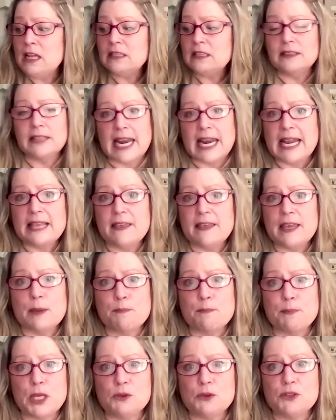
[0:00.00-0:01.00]
letting the
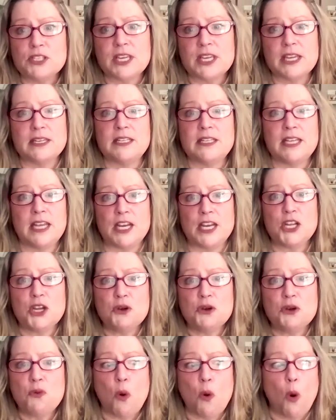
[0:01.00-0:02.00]
abuse
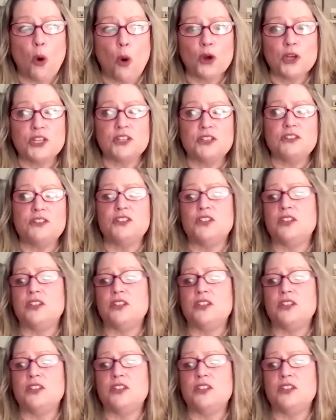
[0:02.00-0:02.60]
continue, or